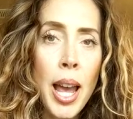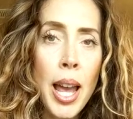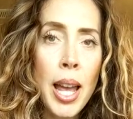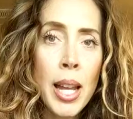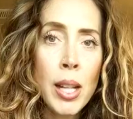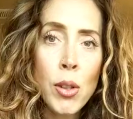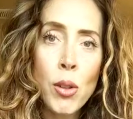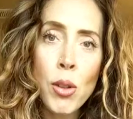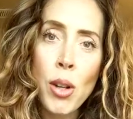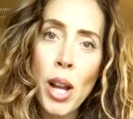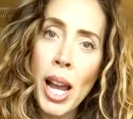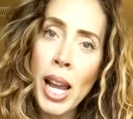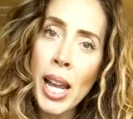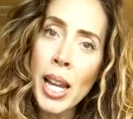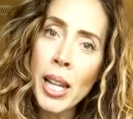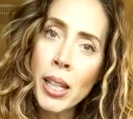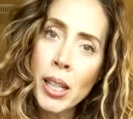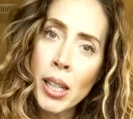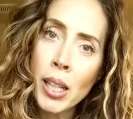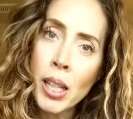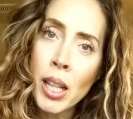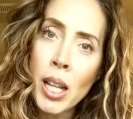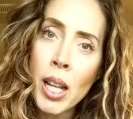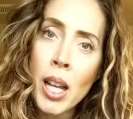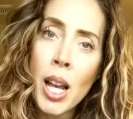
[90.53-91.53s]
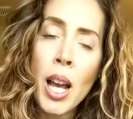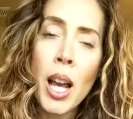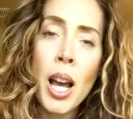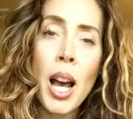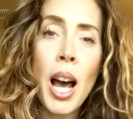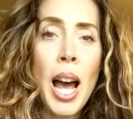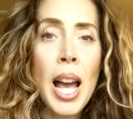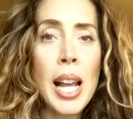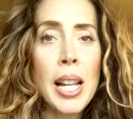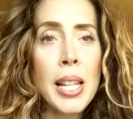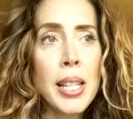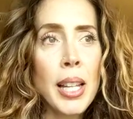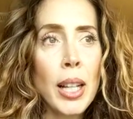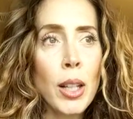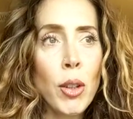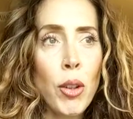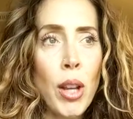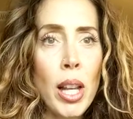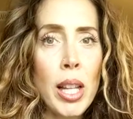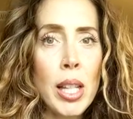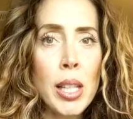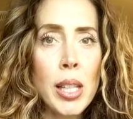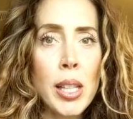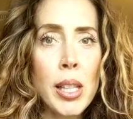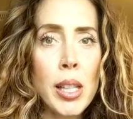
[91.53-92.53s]
and try it. I
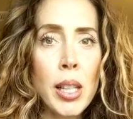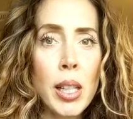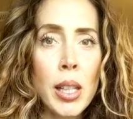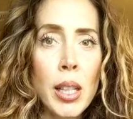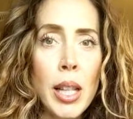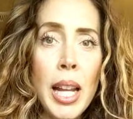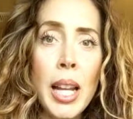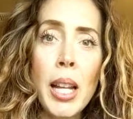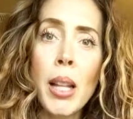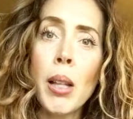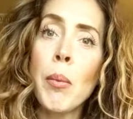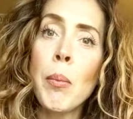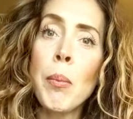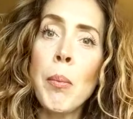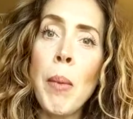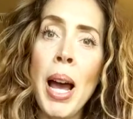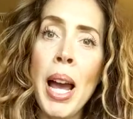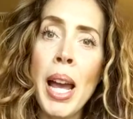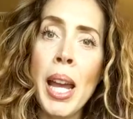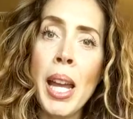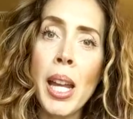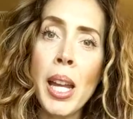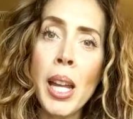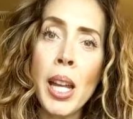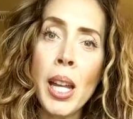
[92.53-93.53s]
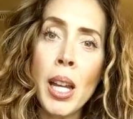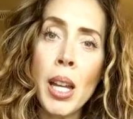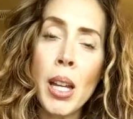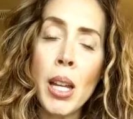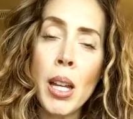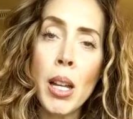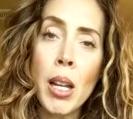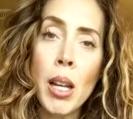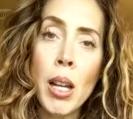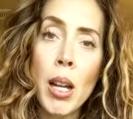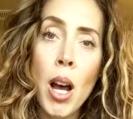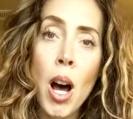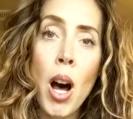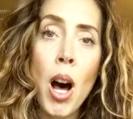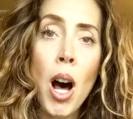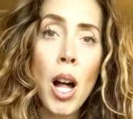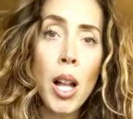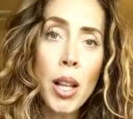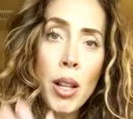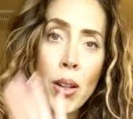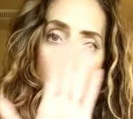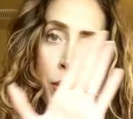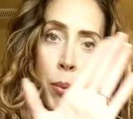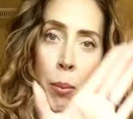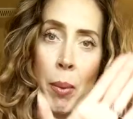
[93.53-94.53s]
suggest, like,
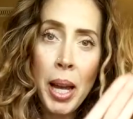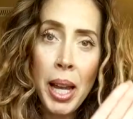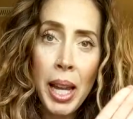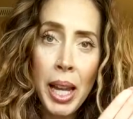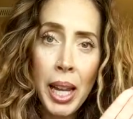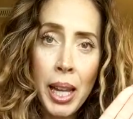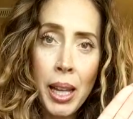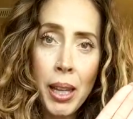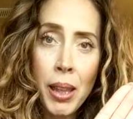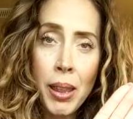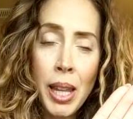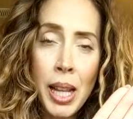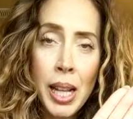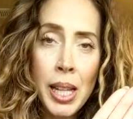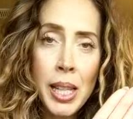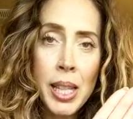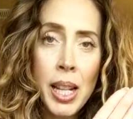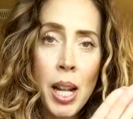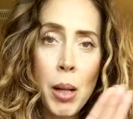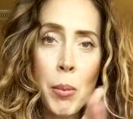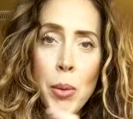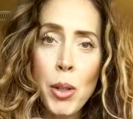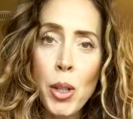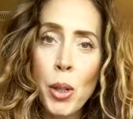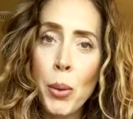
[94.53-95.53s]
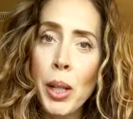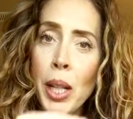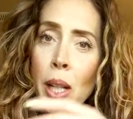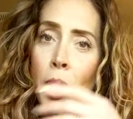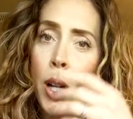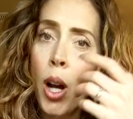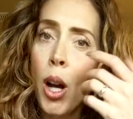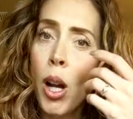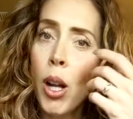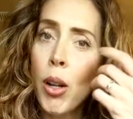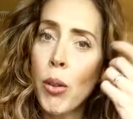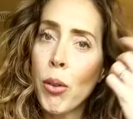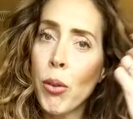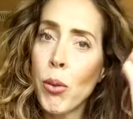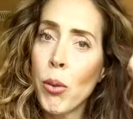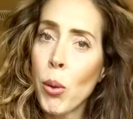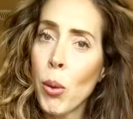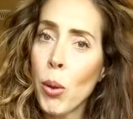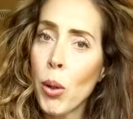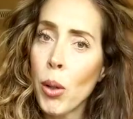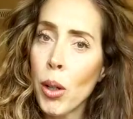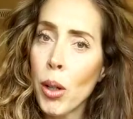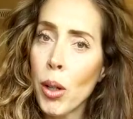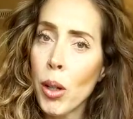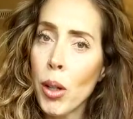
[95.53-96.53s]
all of my things that I'm doing are
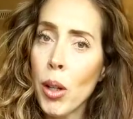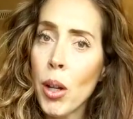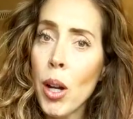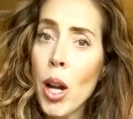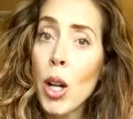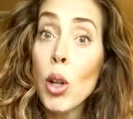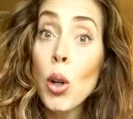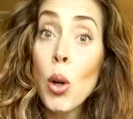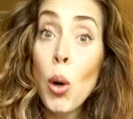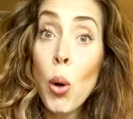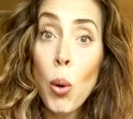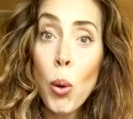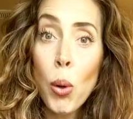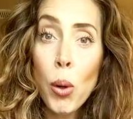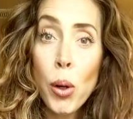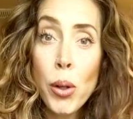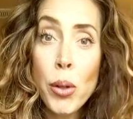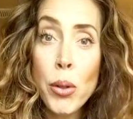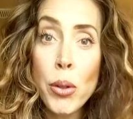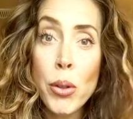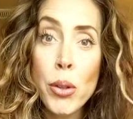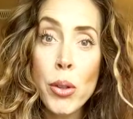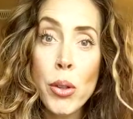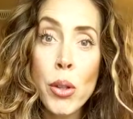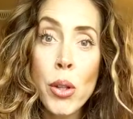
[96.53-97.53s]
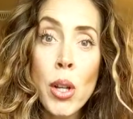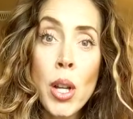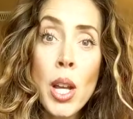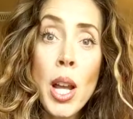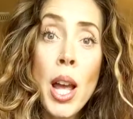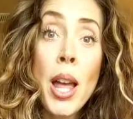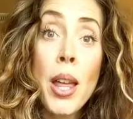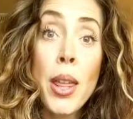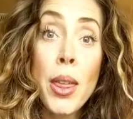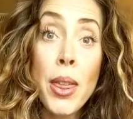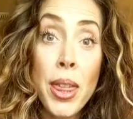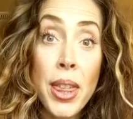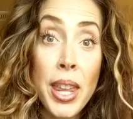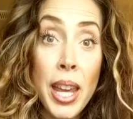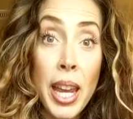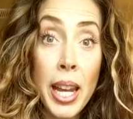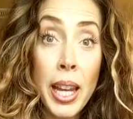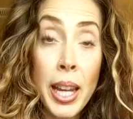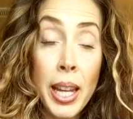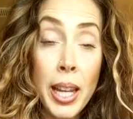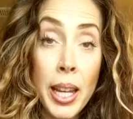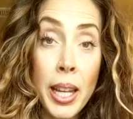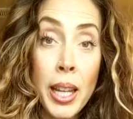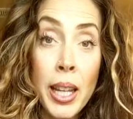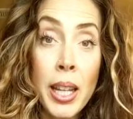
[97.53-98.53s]
for coarse,
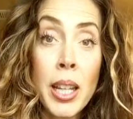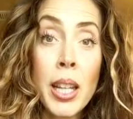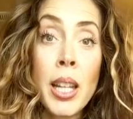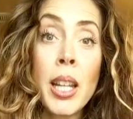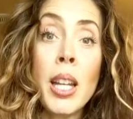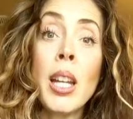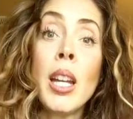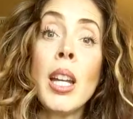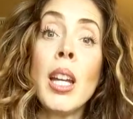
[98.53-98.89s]
thick,